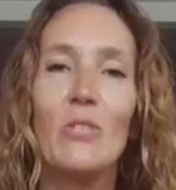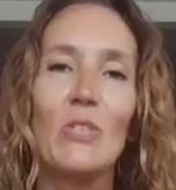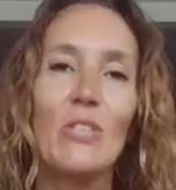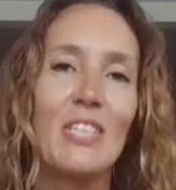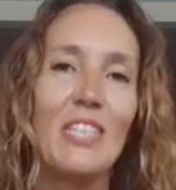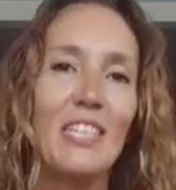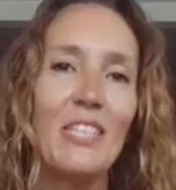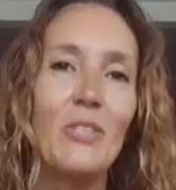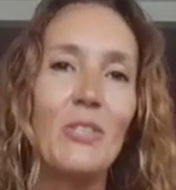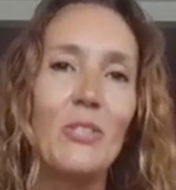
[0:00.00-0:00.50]

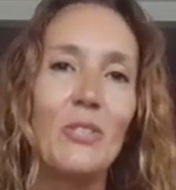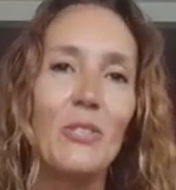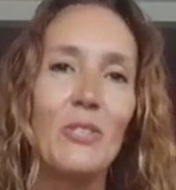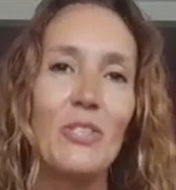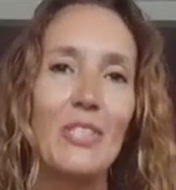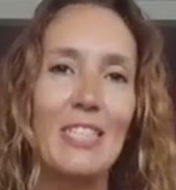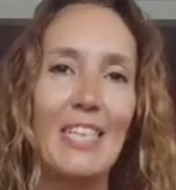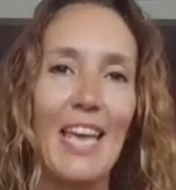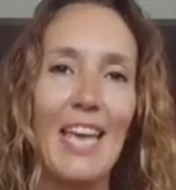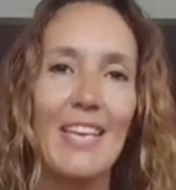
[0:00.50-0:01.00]
You need to
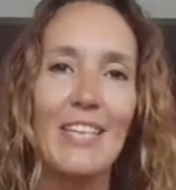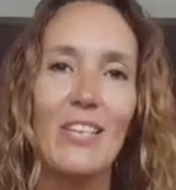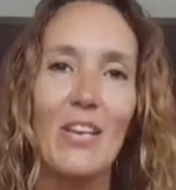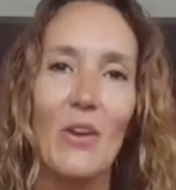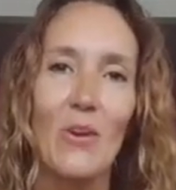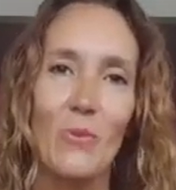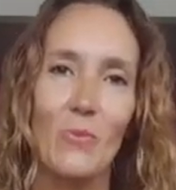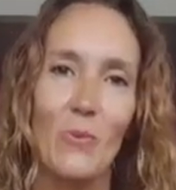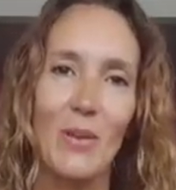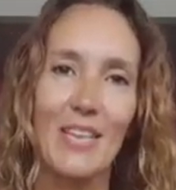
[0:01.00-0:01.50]
take
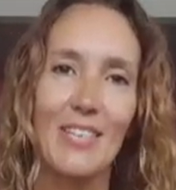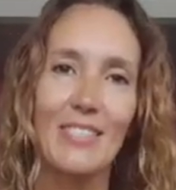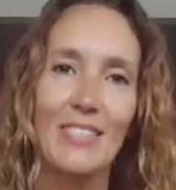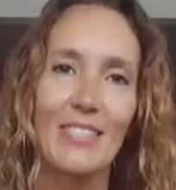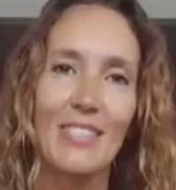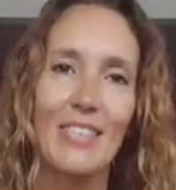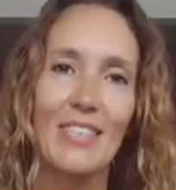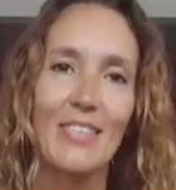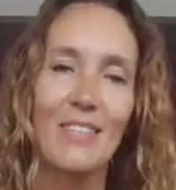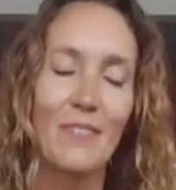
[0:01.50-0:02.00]
a
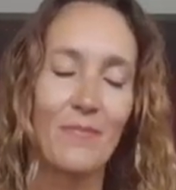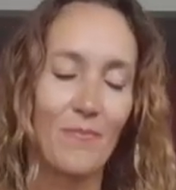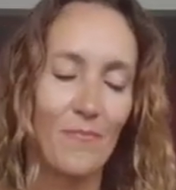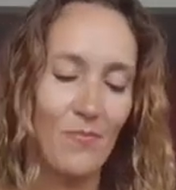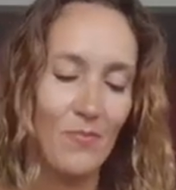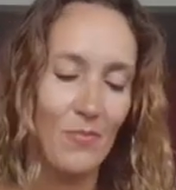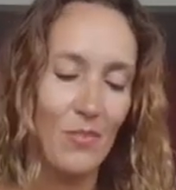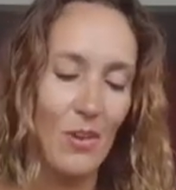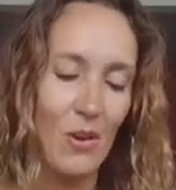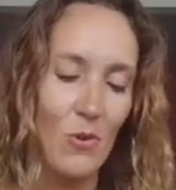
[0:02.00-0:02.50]
risk.
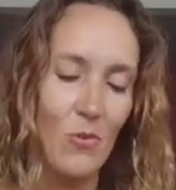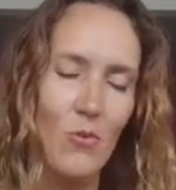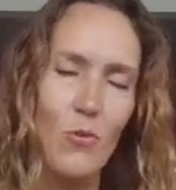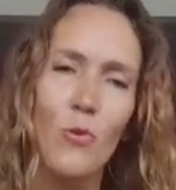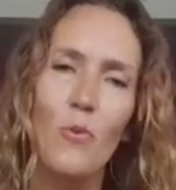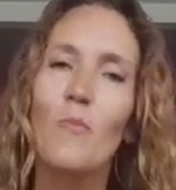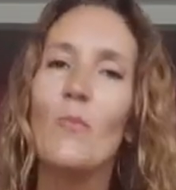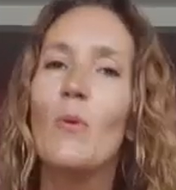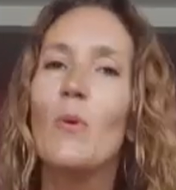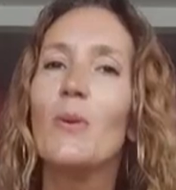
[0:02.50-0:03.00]

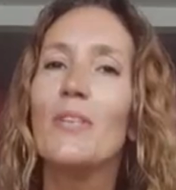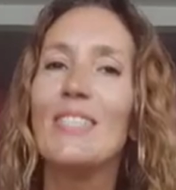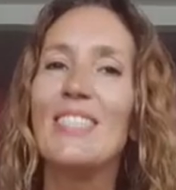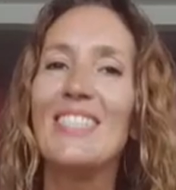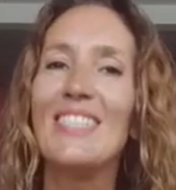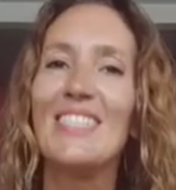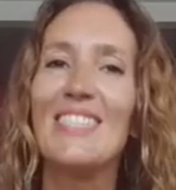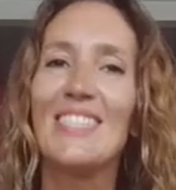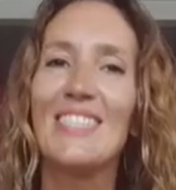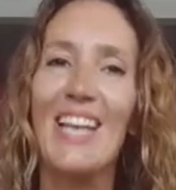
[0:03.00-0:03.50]
No more
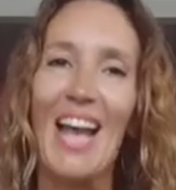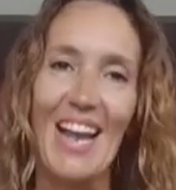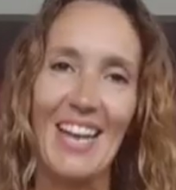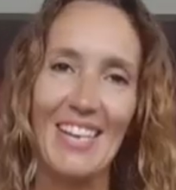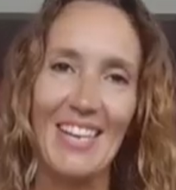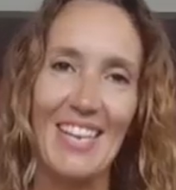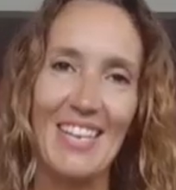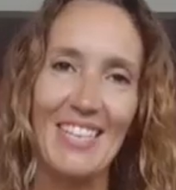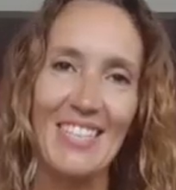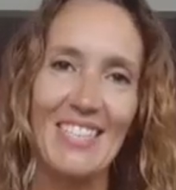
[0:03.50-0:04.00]

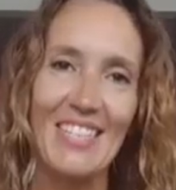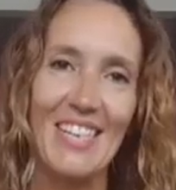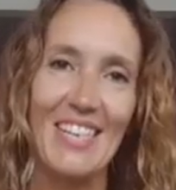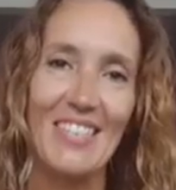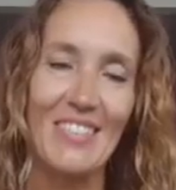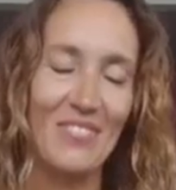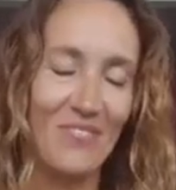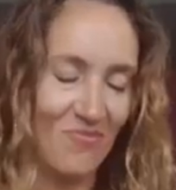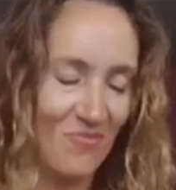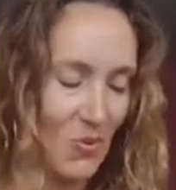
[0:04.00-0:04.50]
stagnation,
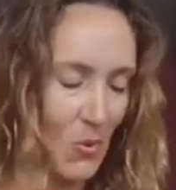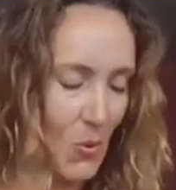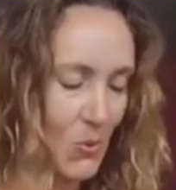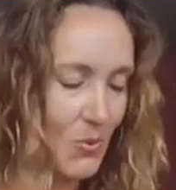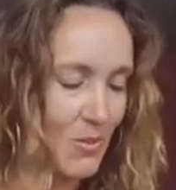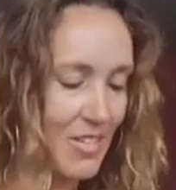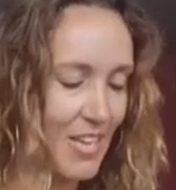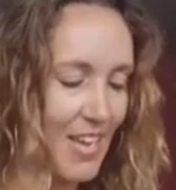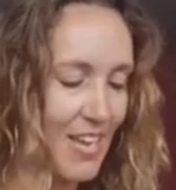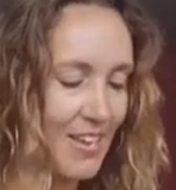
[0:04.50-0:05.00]

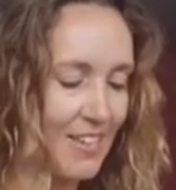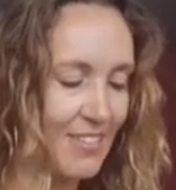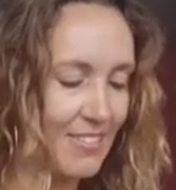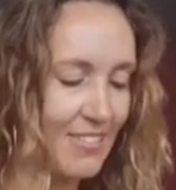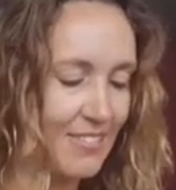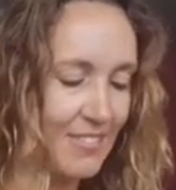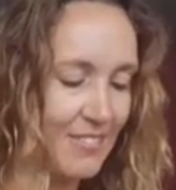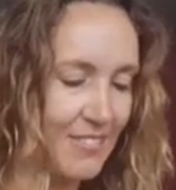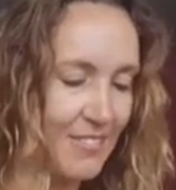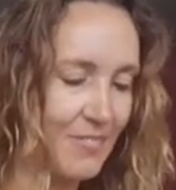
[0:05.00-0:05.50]
okay?
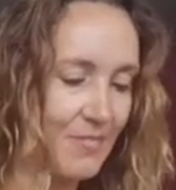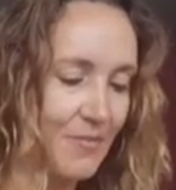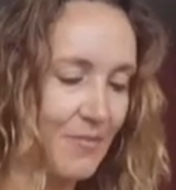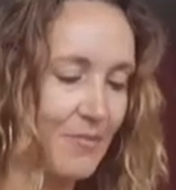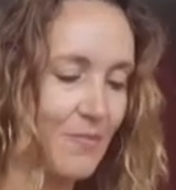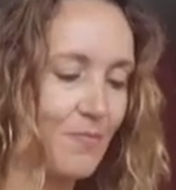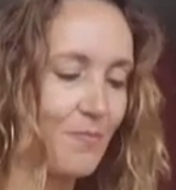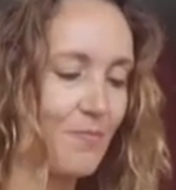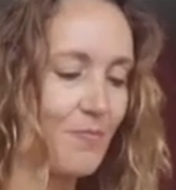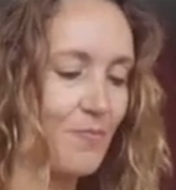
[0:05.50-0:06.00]

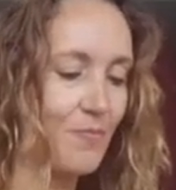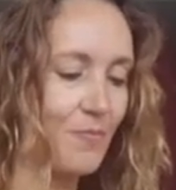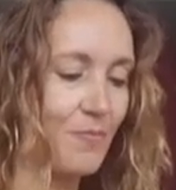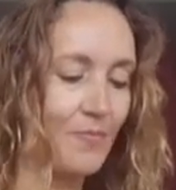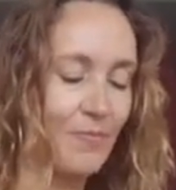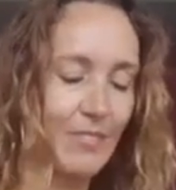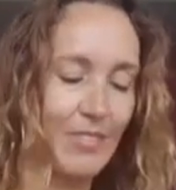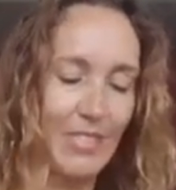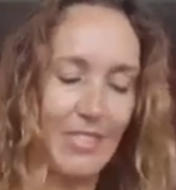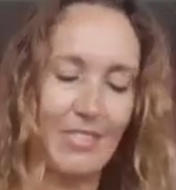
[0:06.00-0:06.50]

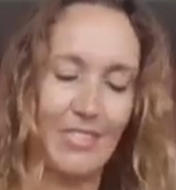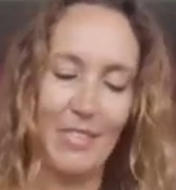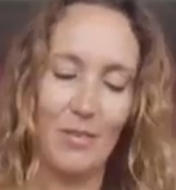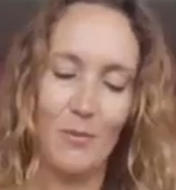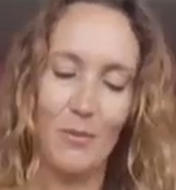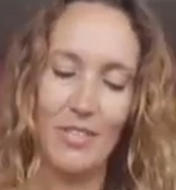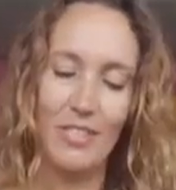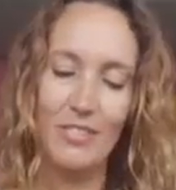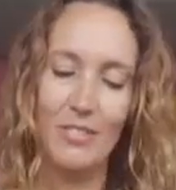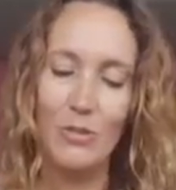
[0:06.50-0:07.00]
So
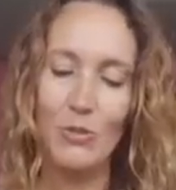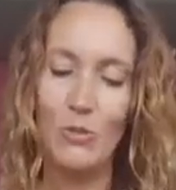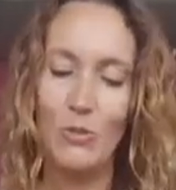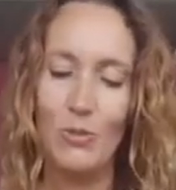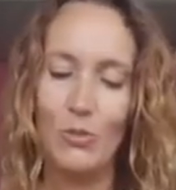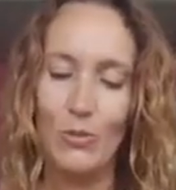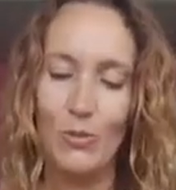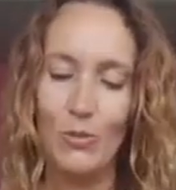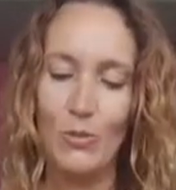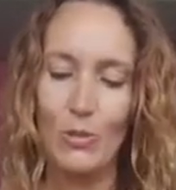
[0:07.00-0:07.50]
there is a
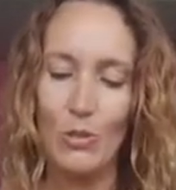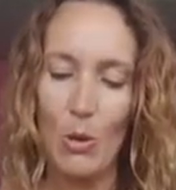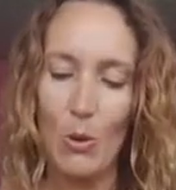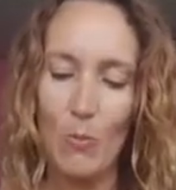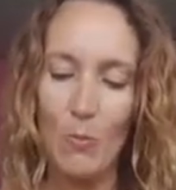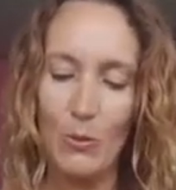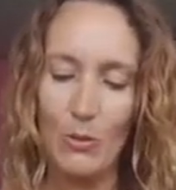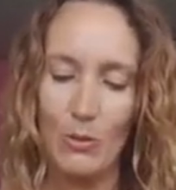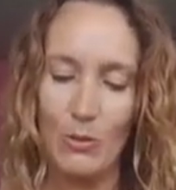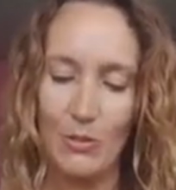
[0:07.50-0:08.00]
huge
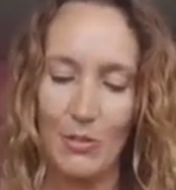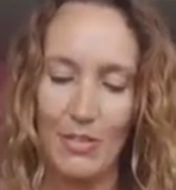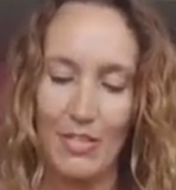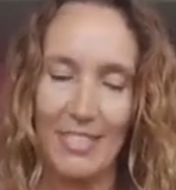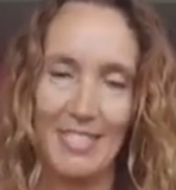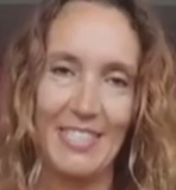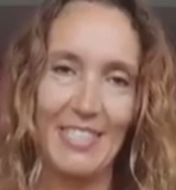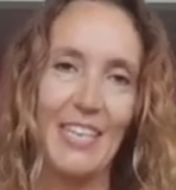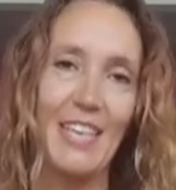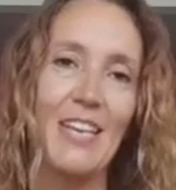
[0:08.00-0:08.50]

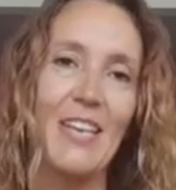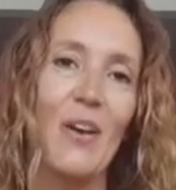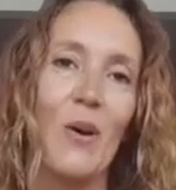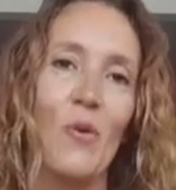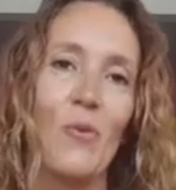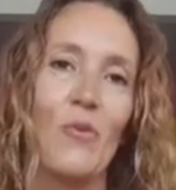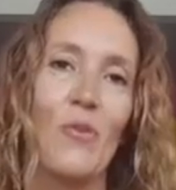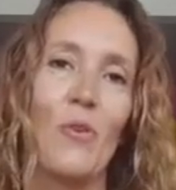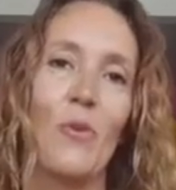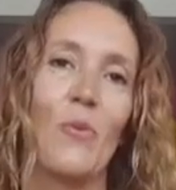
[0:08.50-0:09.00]
opportunity
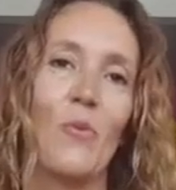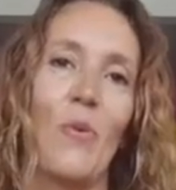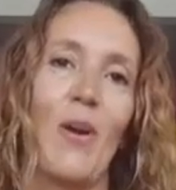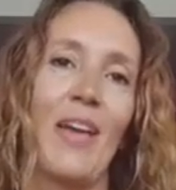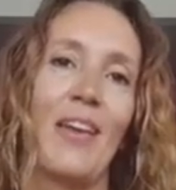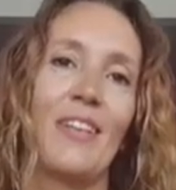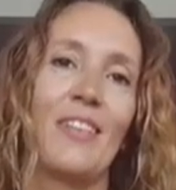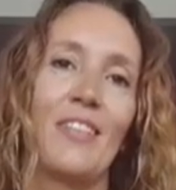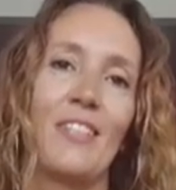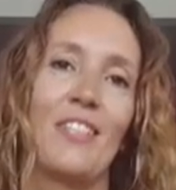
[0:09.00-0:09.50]
on your
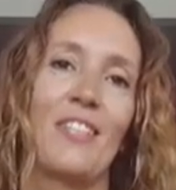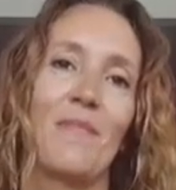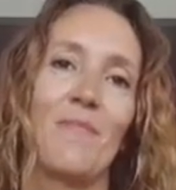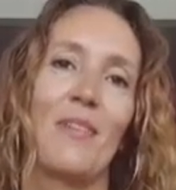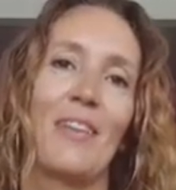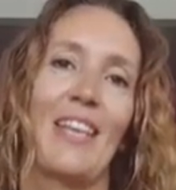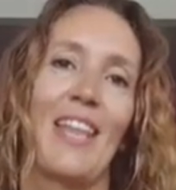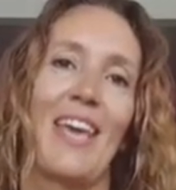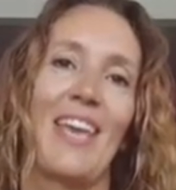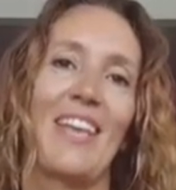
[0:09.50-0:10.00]
way,
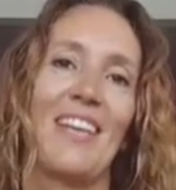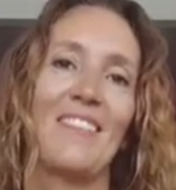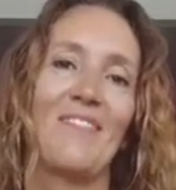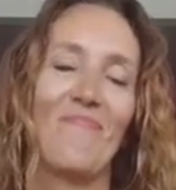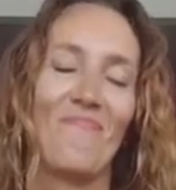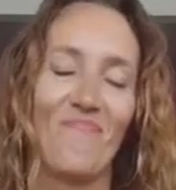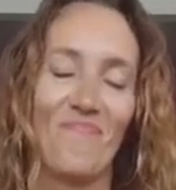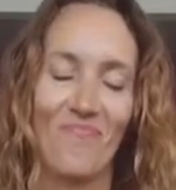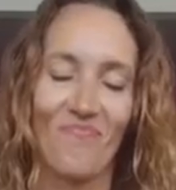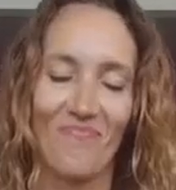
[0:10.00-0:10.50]

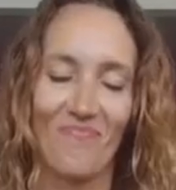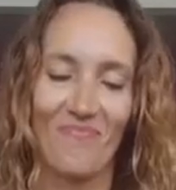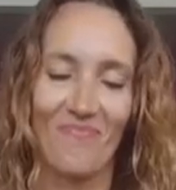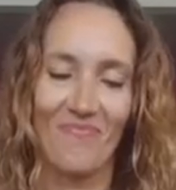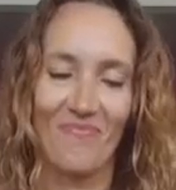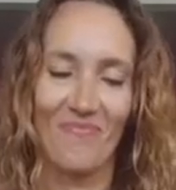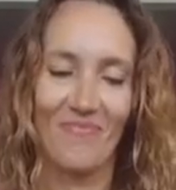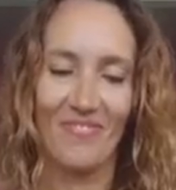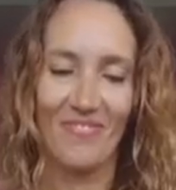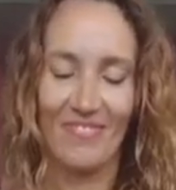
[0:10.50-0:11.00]

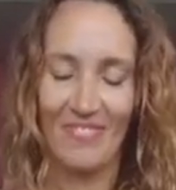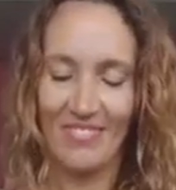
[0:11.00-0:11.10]
Gemini.